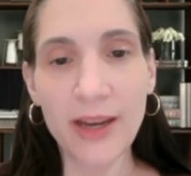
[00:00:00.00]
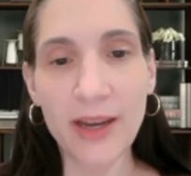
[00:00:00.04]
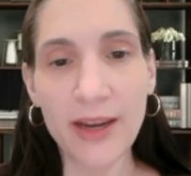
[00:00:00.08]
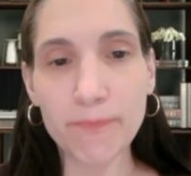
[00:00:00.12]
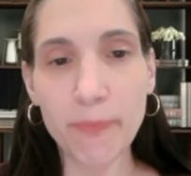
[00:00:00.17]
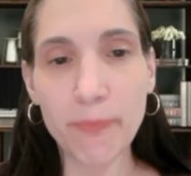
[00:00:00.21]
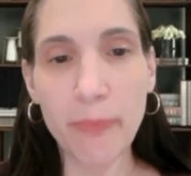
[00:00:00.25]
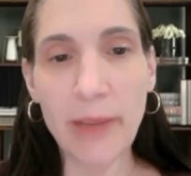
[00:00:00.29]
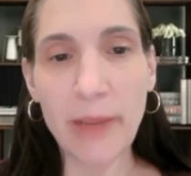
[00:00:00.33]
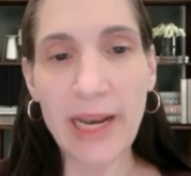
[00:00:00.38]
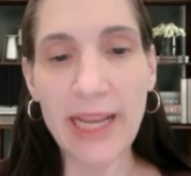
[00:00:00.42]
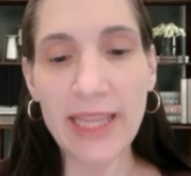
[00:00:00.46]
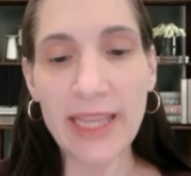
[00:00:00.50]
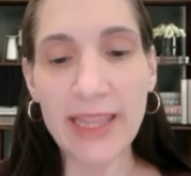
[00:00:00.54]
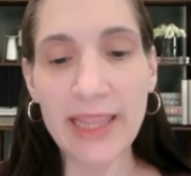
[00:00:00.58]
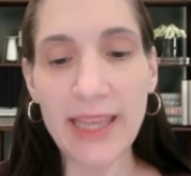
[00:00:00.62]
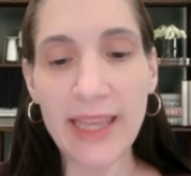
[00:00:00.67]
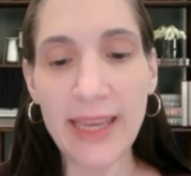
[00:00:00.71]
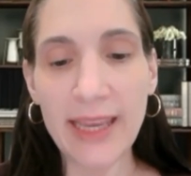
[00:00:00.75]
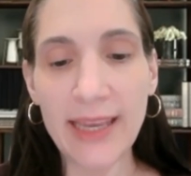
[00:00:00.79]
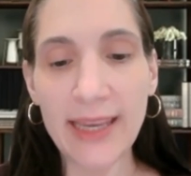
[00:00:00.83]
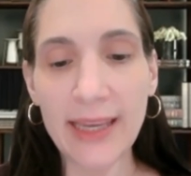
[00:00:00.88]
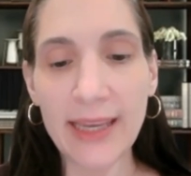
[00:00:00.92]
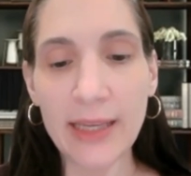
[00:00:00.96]
But I
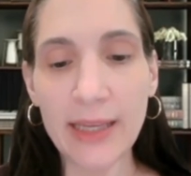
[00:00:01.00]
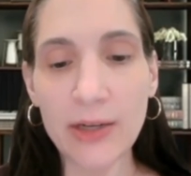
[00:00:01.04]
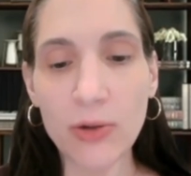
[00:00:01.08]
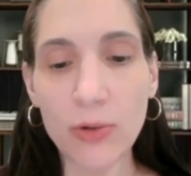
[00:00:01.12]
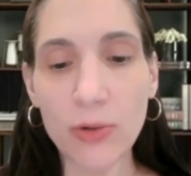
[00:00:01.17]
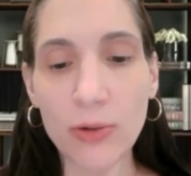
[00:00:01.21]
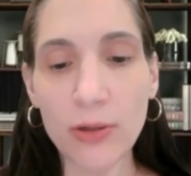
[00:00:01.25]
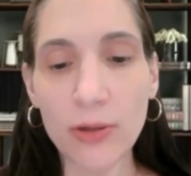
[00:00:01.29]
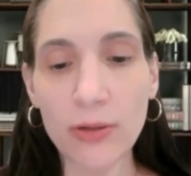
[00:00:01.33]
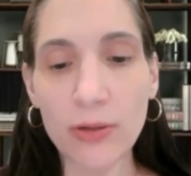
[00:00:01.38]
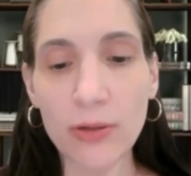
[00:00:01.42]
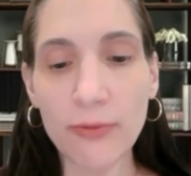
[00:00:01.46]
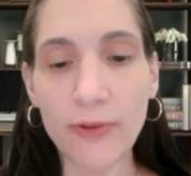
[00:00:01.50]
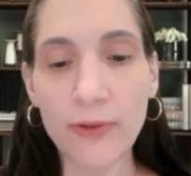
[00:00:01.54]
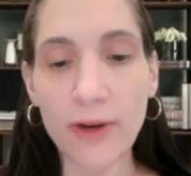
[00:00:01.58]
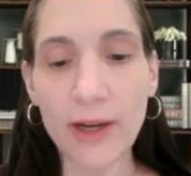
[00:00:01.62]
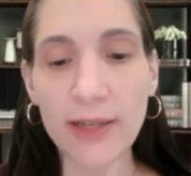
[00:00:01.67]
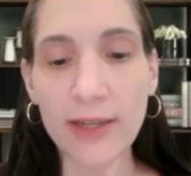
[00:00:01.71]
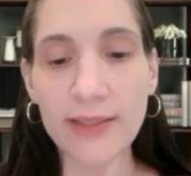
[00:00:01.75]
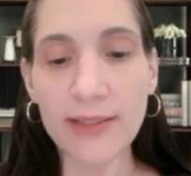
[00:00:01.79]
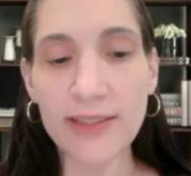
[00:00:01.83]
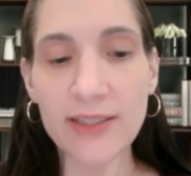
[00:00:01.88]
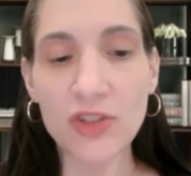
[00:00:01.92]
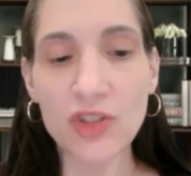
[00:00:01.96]
think in order for
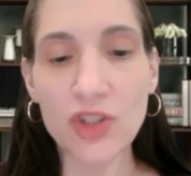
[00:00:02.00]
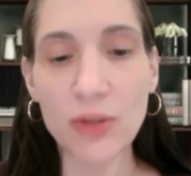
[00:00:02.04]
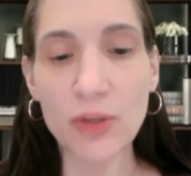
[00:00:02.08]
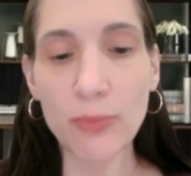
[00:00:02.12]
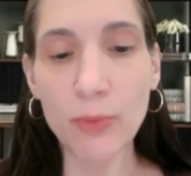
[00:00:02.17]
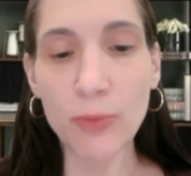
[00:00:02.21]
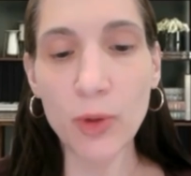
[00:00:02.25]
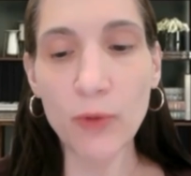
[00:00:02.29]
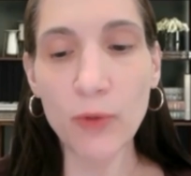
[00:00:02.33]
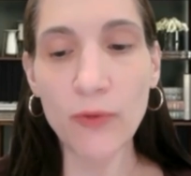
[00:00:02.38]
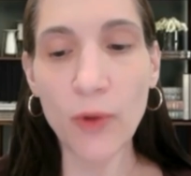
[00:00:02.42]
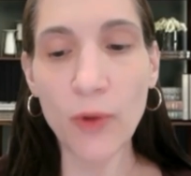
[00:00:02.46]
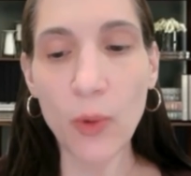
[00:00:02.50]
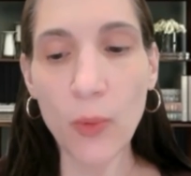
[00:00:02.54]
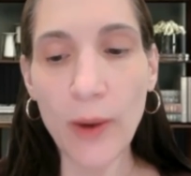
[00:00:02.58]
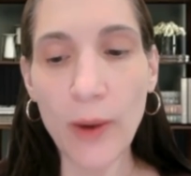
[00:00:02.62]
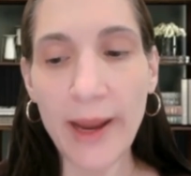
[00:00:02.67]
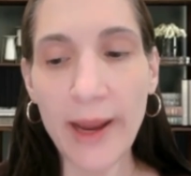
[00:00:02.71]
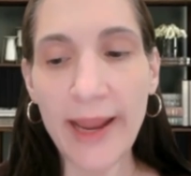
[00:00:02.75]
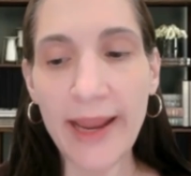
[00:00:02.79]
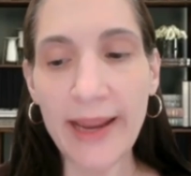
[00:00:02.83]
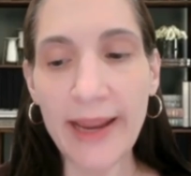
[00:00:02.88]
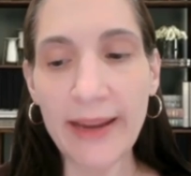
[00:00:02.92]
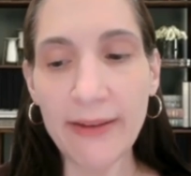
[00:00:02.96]
us to move
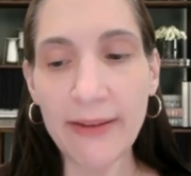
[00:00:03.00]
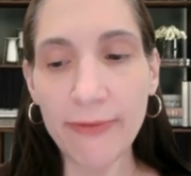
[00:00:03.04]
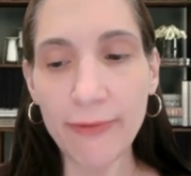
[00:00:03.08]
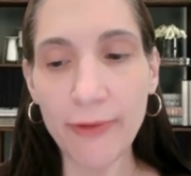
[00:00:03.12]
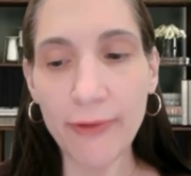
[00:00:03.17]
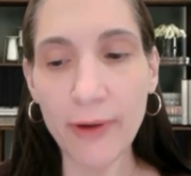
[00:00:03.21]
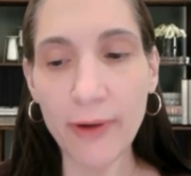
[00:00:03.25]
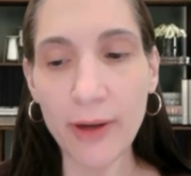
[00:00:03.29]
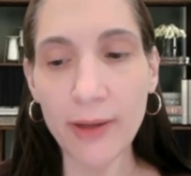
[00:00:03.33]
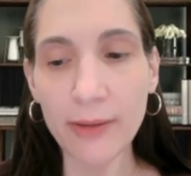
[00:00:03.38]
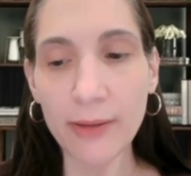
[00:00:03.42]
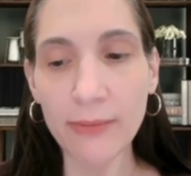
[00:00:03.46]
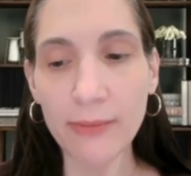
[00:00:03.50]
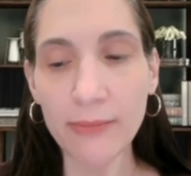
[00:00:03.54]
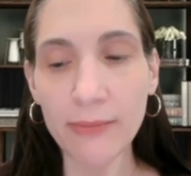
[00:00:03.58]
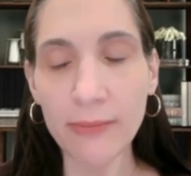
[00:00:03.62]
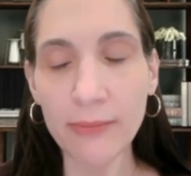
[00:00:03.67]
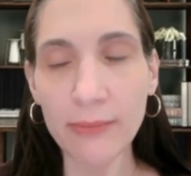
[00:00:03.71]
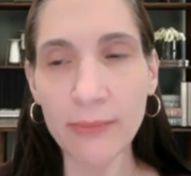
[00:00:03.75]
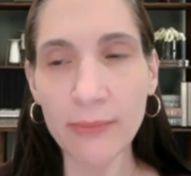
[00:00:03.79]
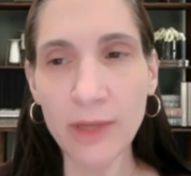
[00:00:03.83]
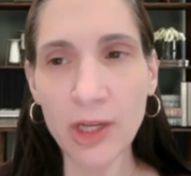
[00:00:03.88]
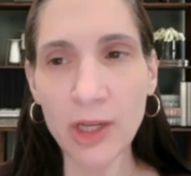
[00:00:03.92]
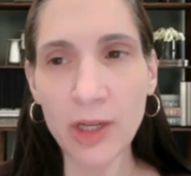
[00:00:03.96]
away
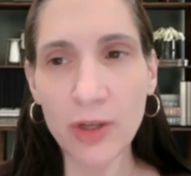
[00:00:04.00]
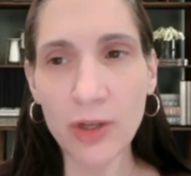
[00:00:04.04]
from